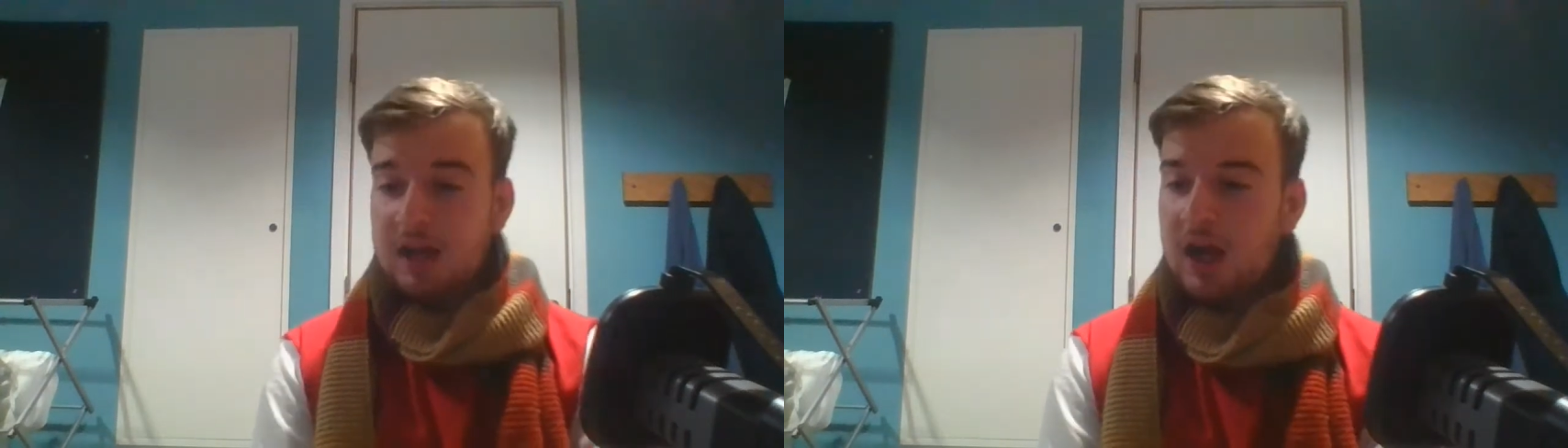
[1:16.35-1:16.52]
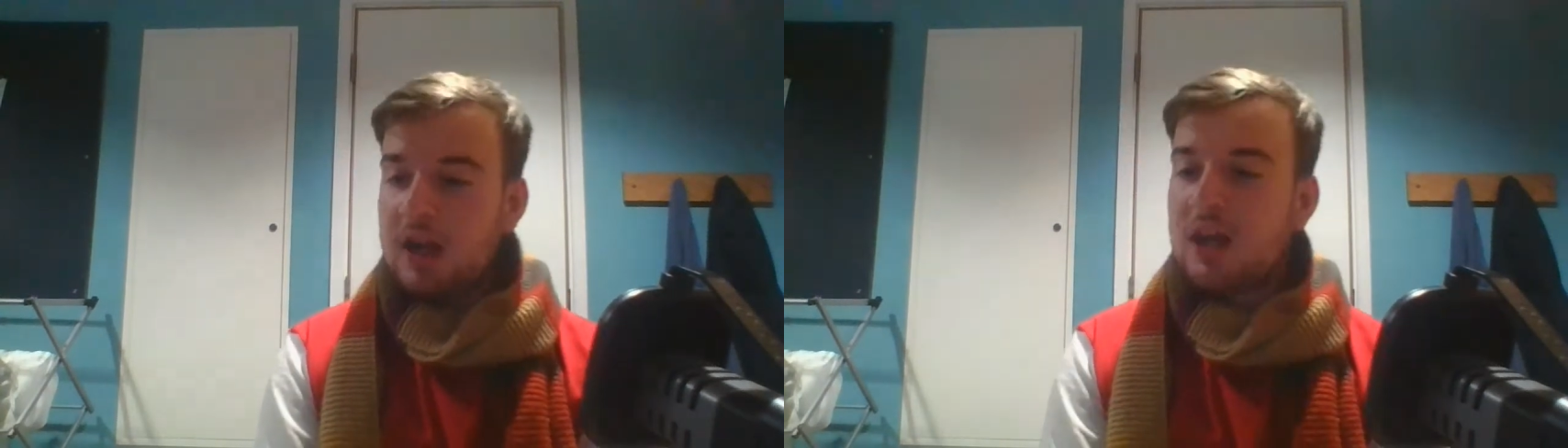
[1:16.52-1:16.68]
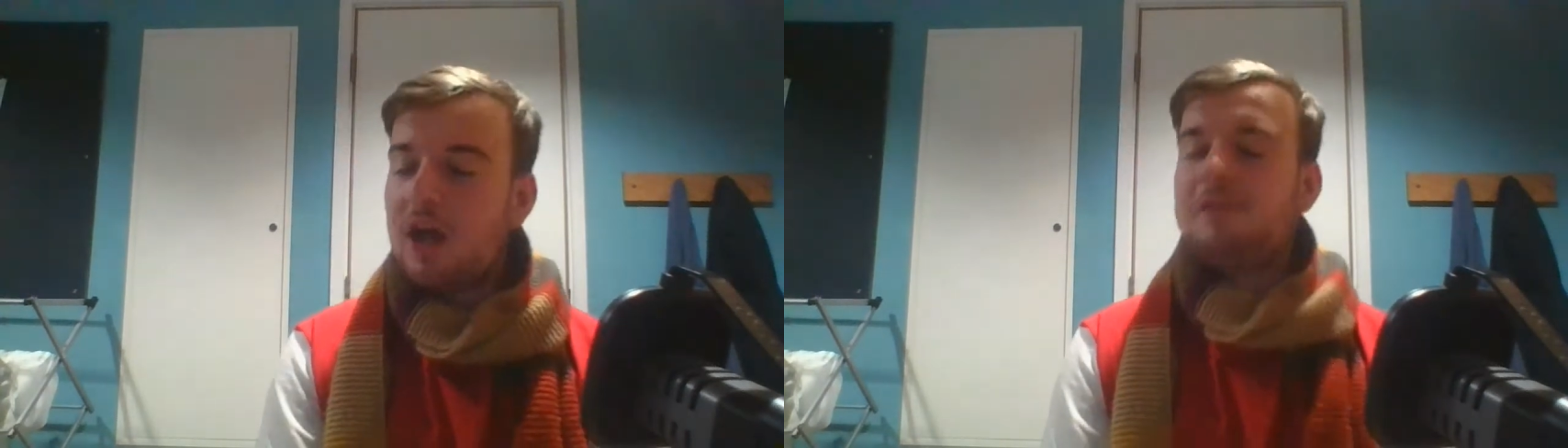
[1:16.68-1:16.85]
I
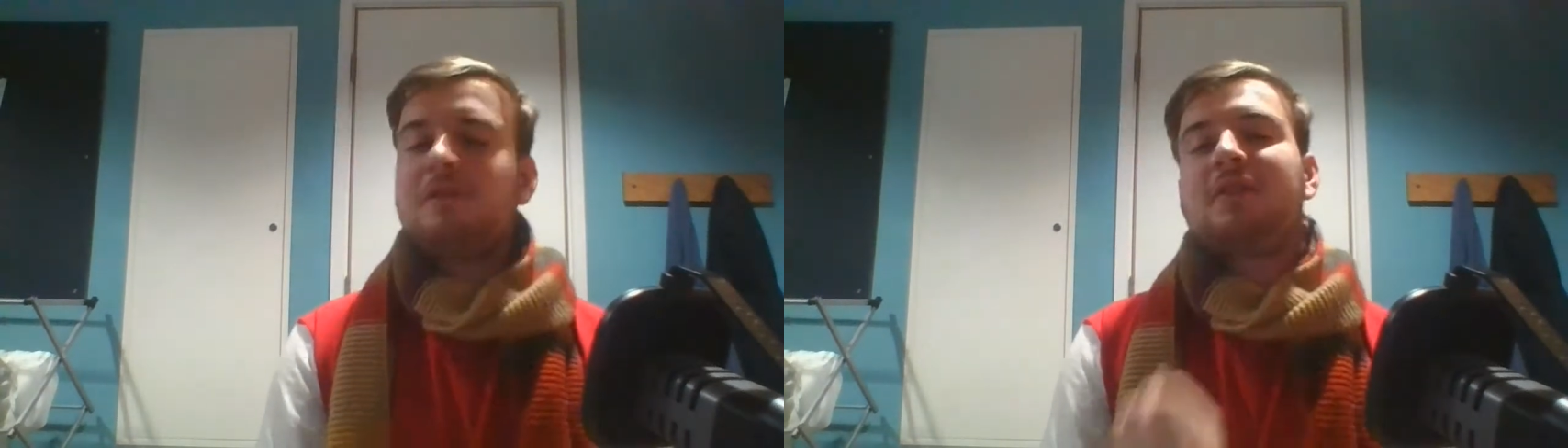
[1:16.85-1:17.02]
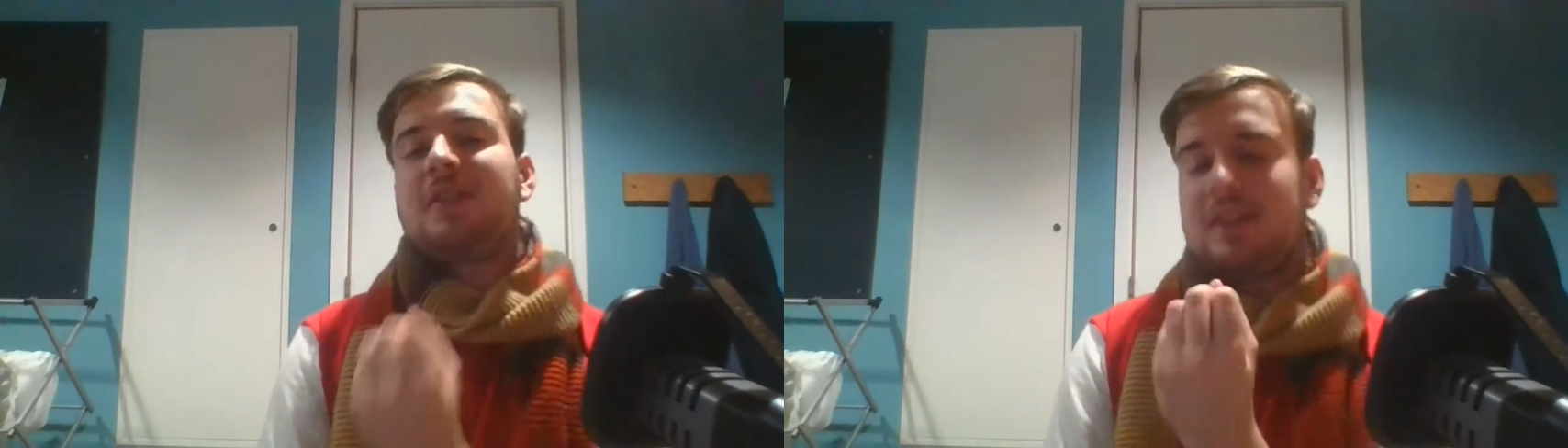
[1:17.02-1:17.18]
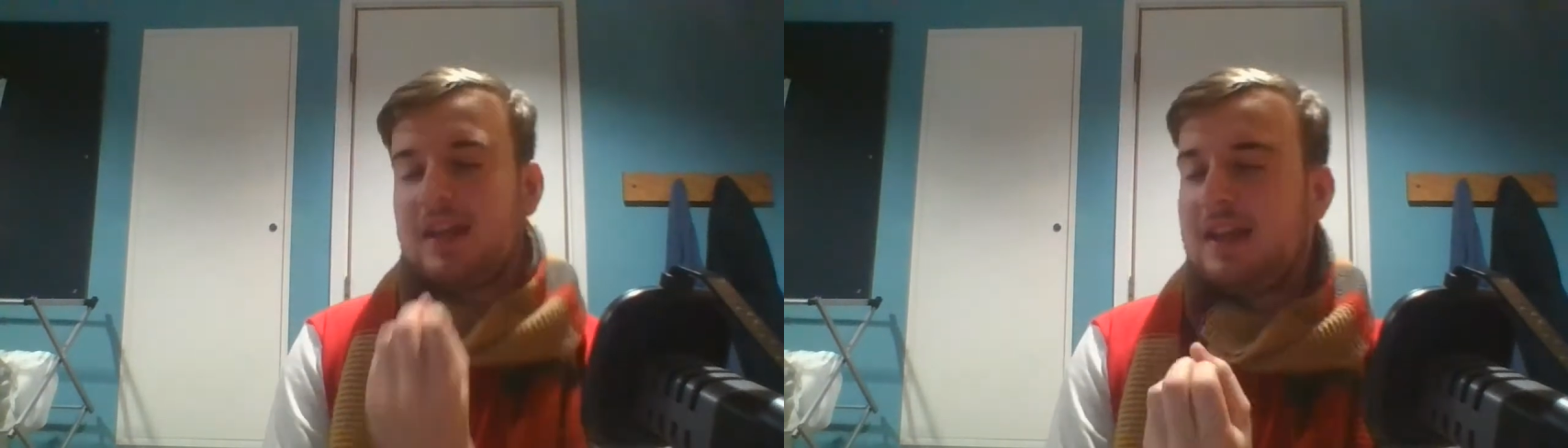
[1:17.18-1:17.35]
loved the
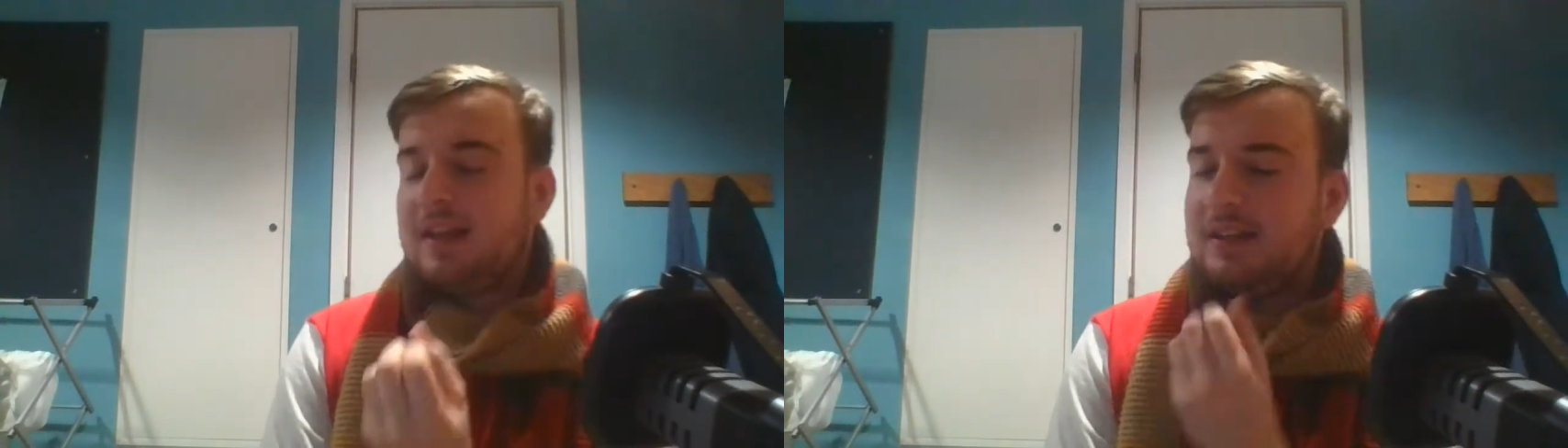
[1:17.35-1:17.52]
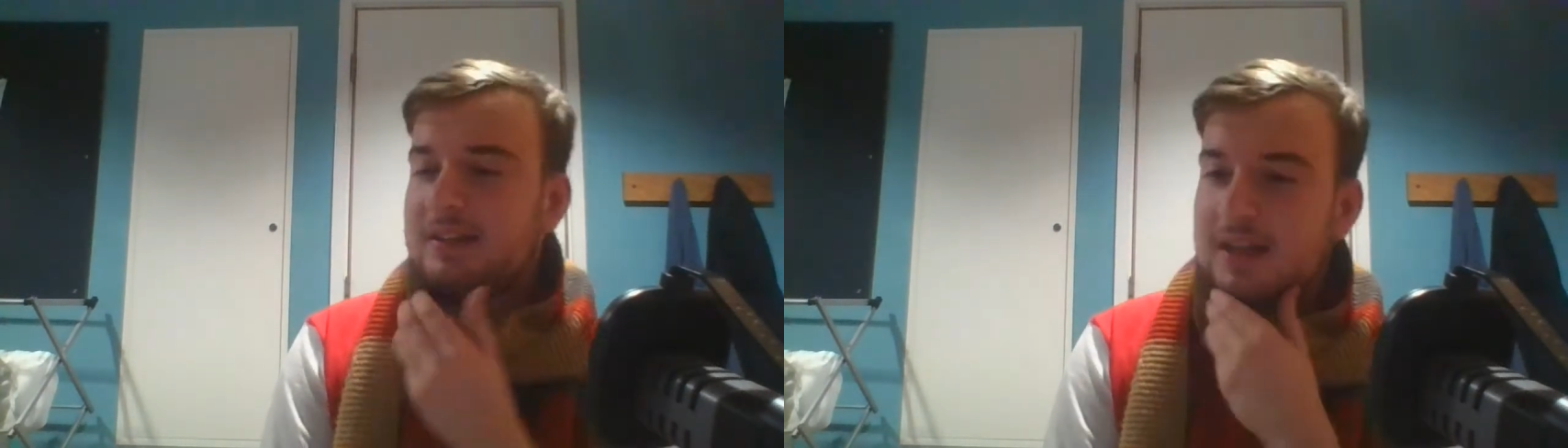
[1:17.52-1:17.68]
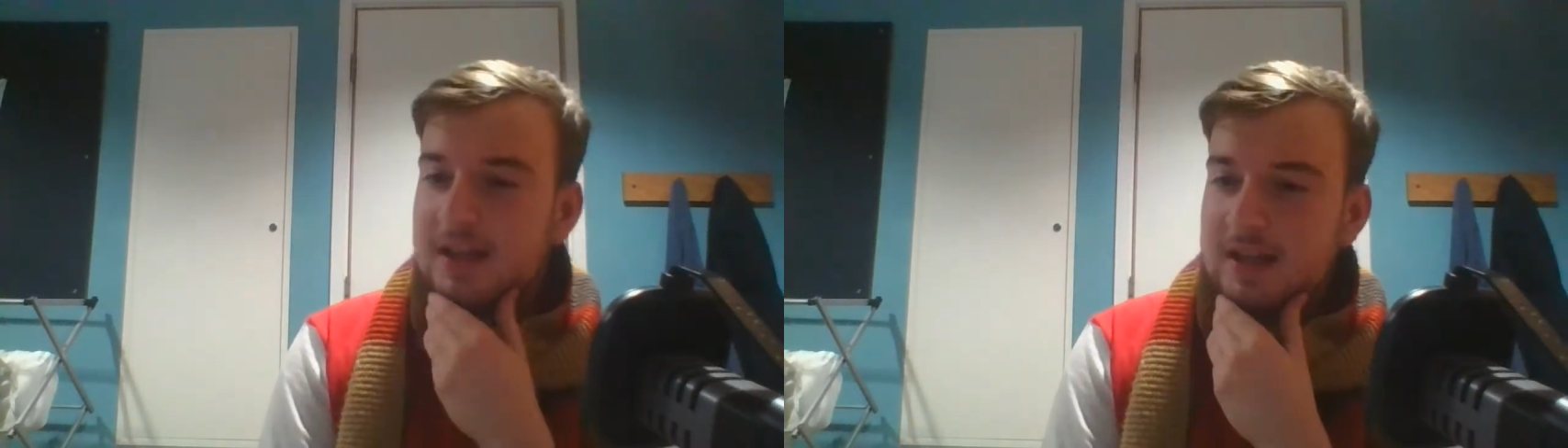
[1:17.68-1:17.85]

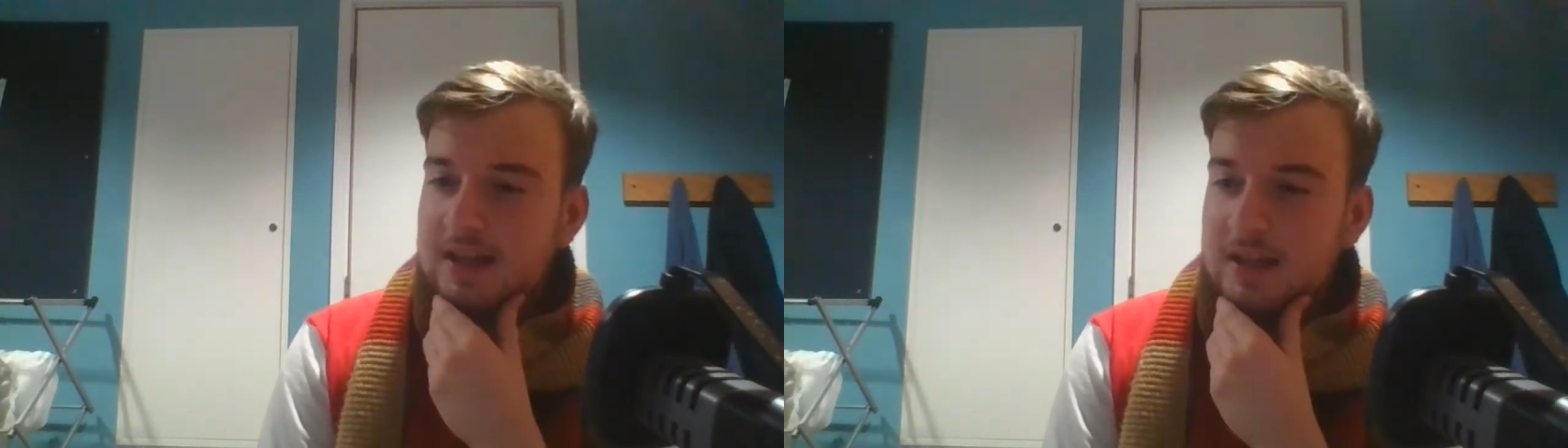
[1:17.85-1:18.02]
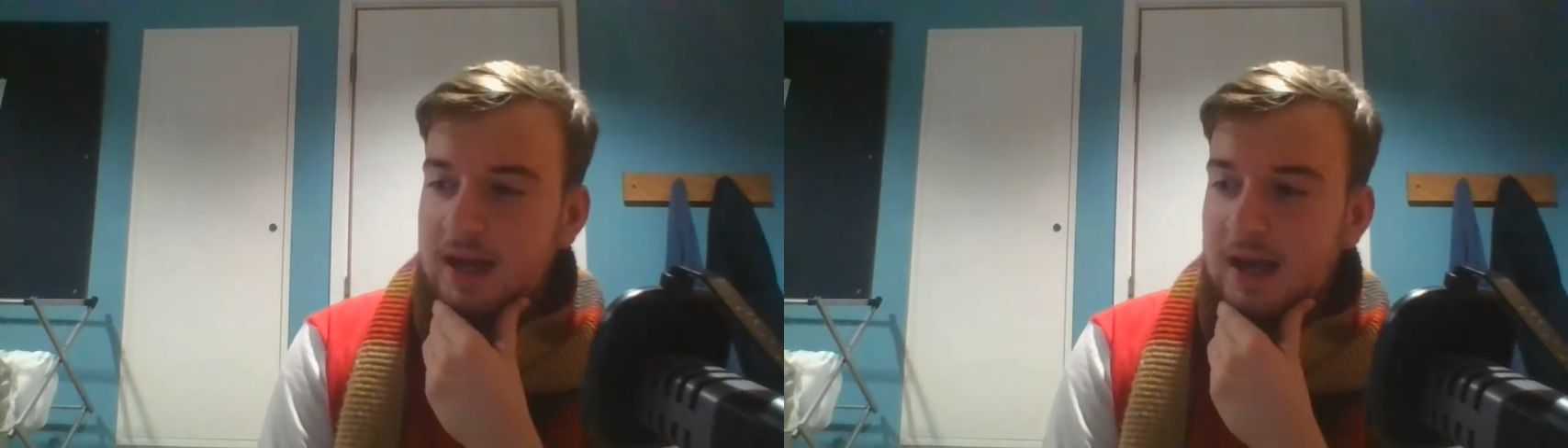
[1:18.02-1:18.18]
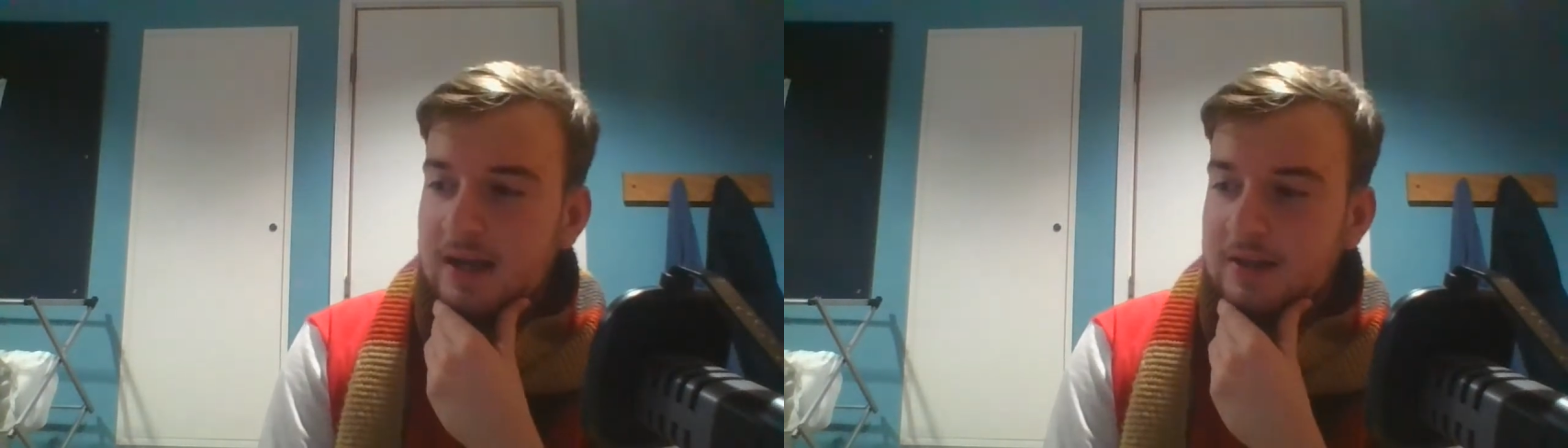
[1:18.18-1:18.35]
tease that,